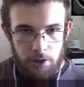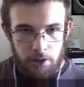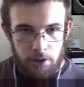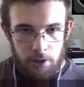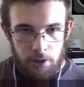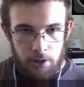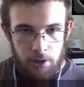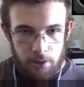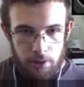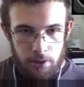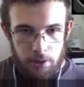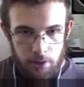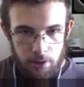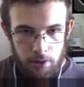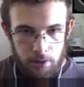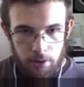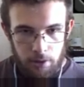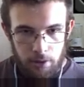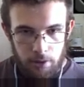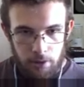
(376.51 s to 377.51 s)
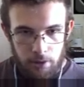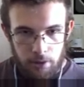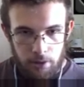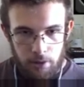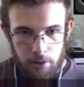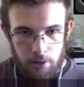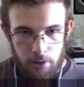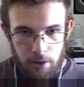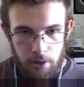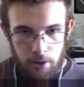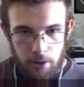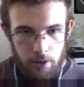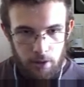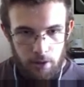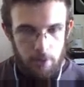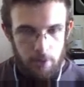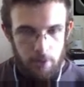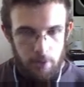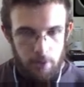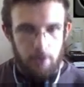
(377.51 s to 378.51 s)

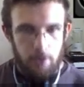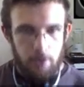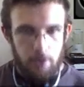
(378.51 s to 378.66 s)
[no speech]